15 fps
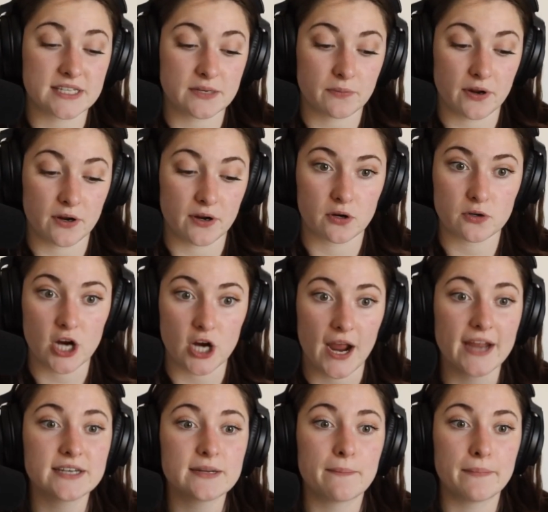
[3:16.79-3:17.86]
we are
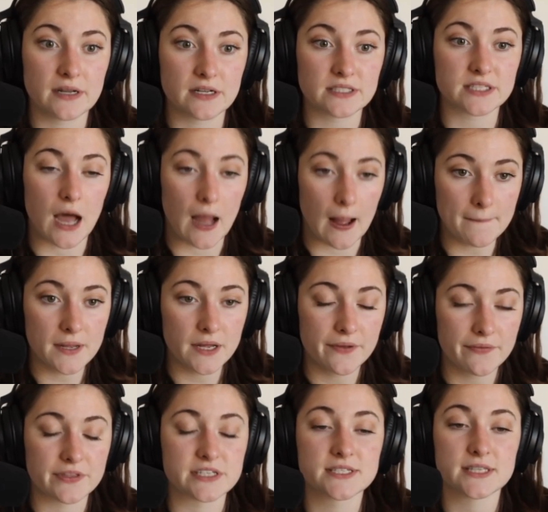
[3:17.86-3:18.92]
trying to build up
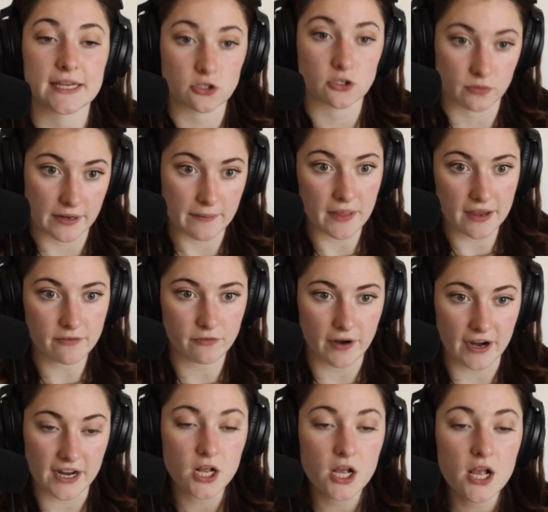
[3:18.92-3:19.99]
this like dream life, right?